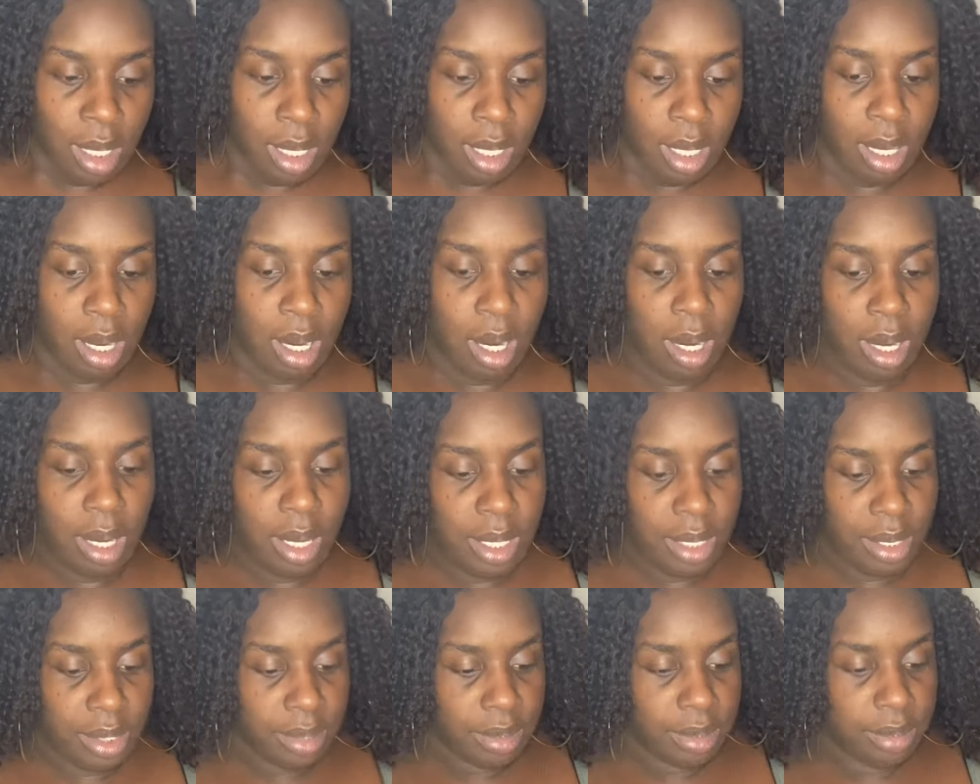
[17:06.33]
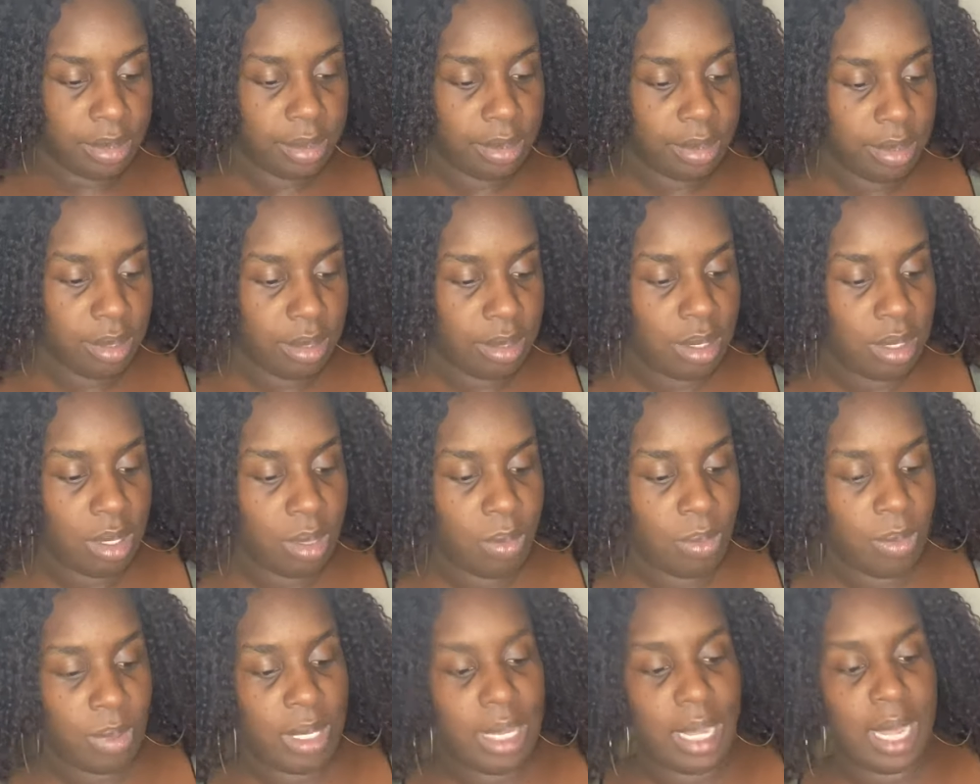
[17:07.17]
All right. So
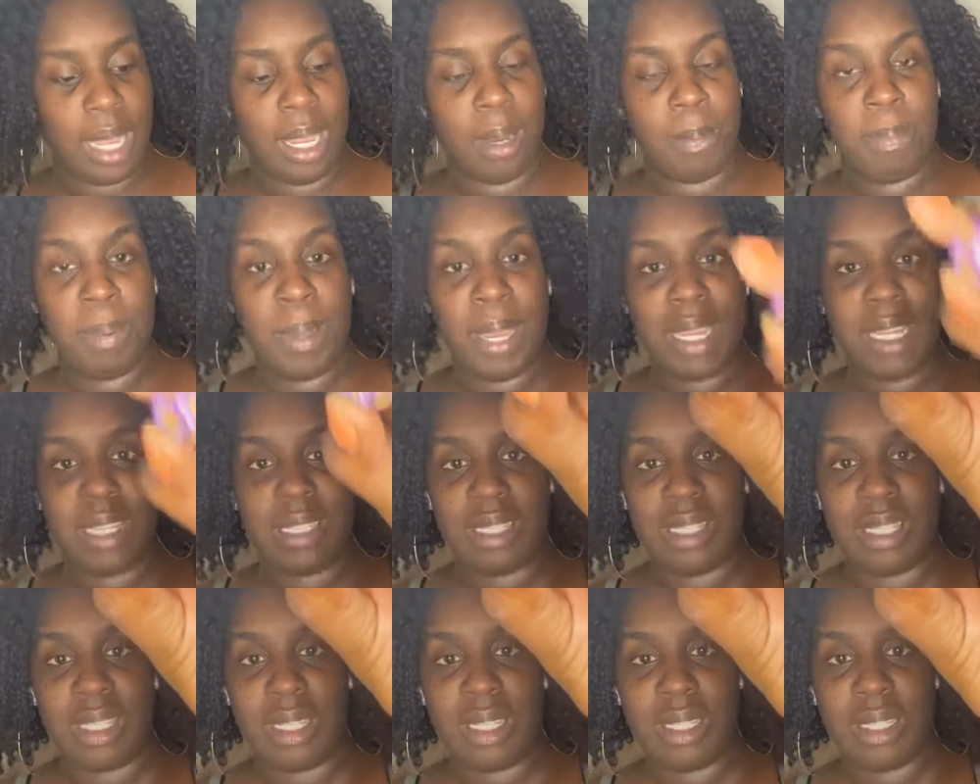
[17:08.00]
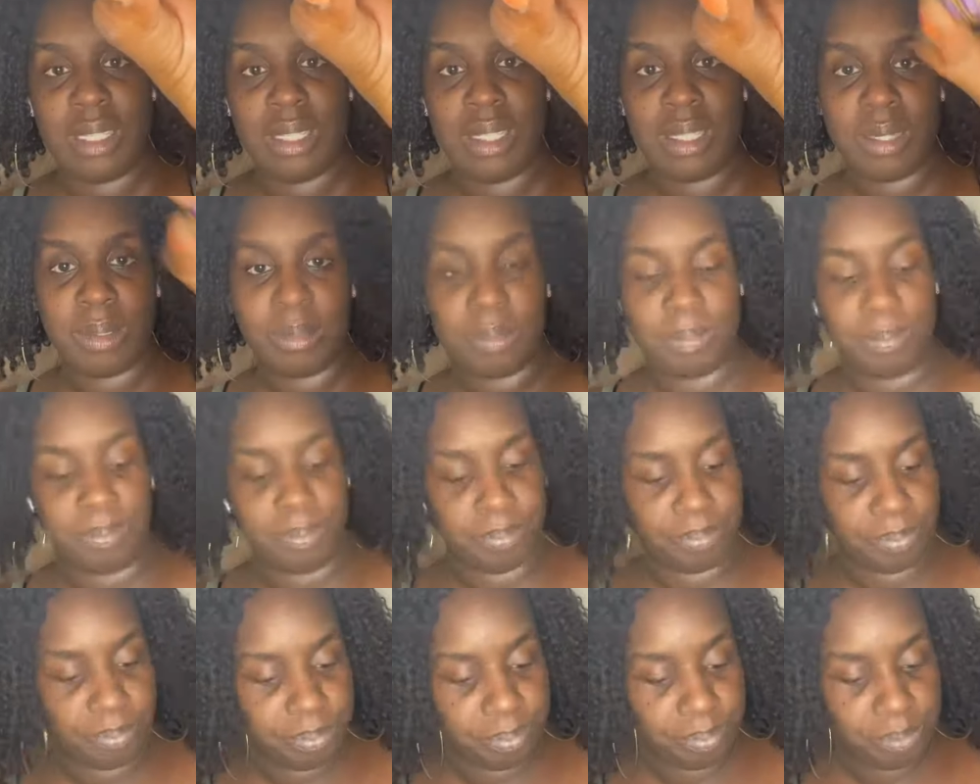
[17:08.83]
we got Pisces.
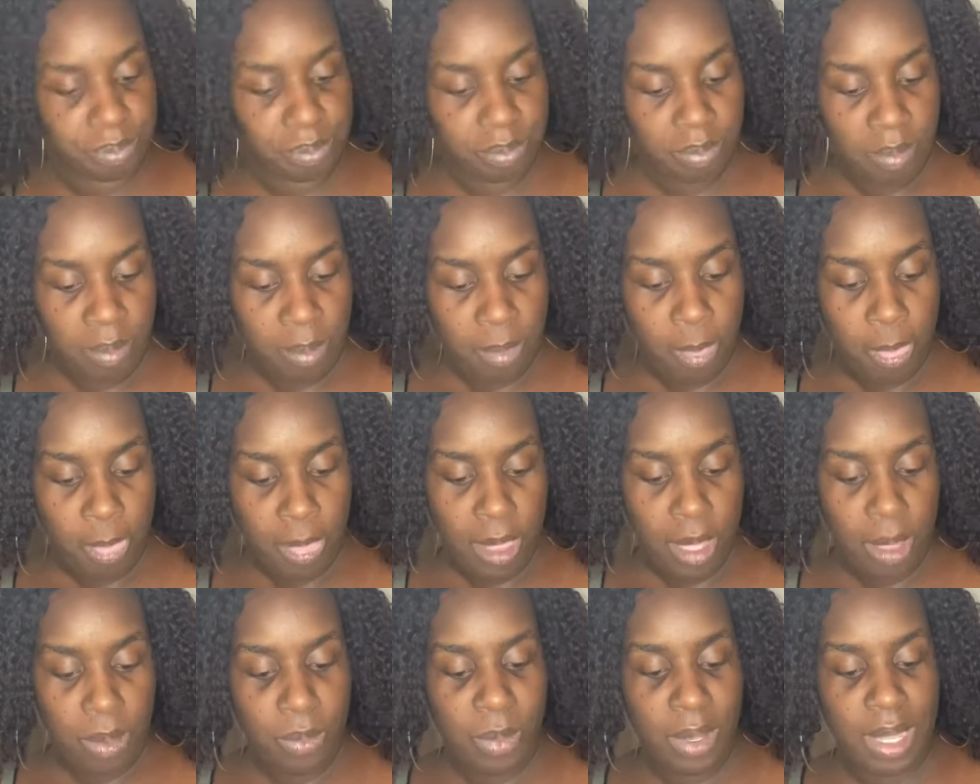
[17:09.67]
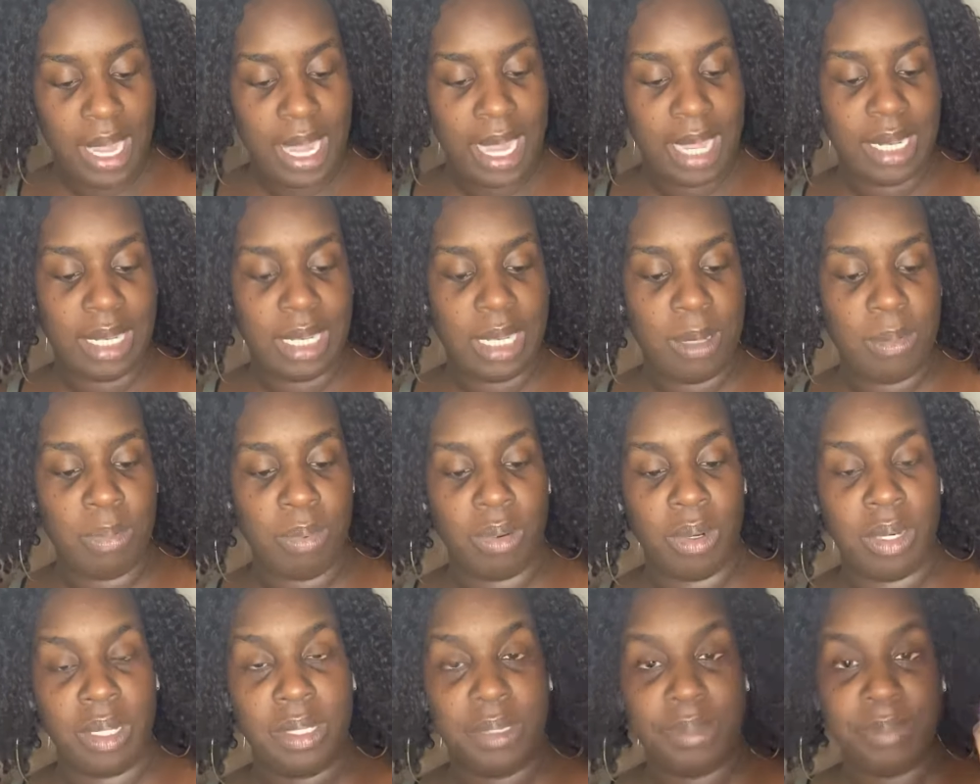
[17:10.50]
We got
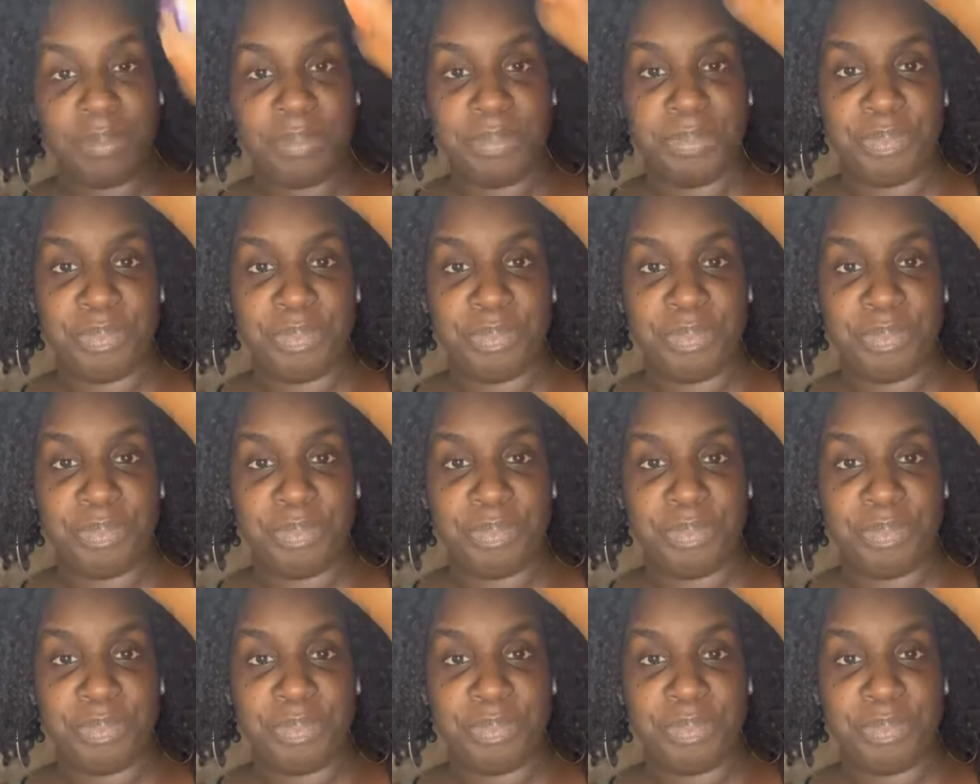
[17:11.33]
Libra.